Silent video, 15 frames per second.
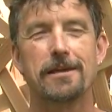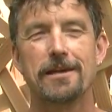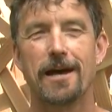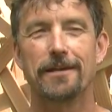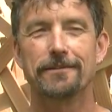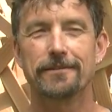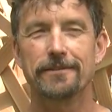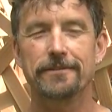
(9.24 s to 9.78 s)

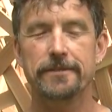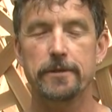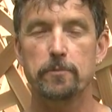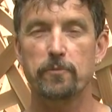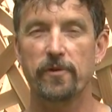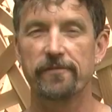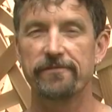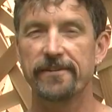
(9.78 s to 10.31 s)

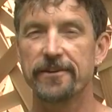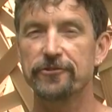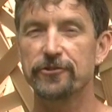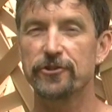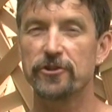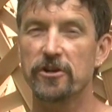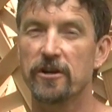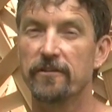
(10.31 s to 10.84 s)
assistant
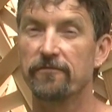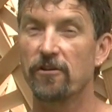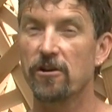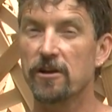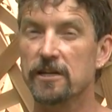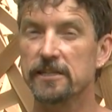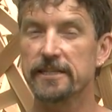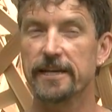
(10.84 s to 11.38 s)
professor of
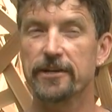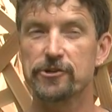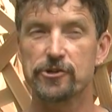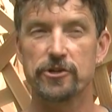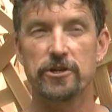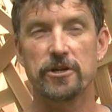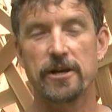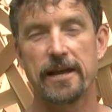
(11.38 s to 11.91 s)

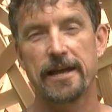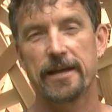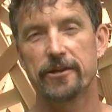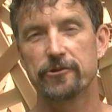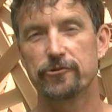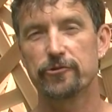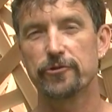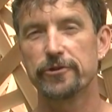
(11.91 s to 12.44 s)
architecture
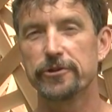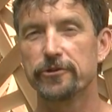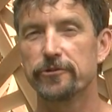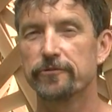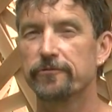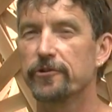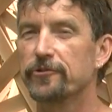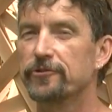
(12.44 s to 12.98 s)
at Drury
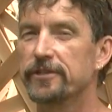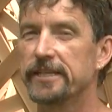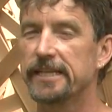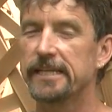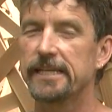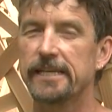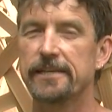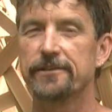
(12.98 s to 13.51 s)

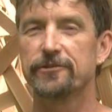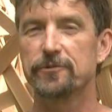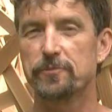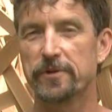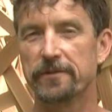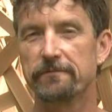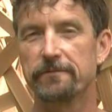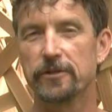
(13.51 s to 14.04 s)
University in
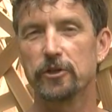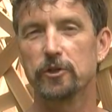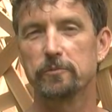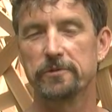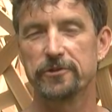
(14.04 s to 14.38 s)
Springfield,